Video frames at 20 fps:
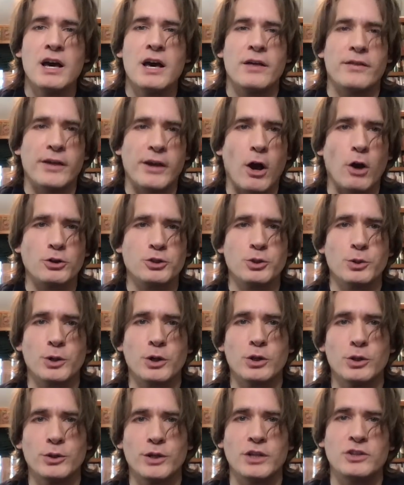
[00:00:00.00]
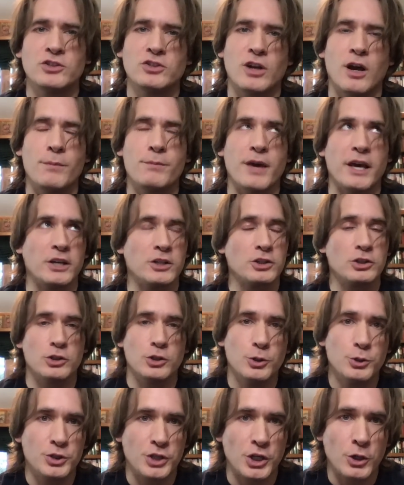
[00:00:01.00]
They also included some
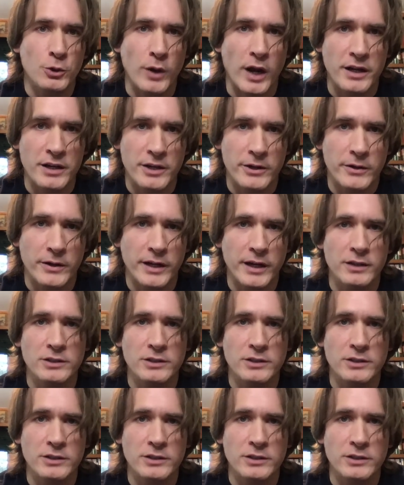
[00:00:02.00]
exclusion criteria,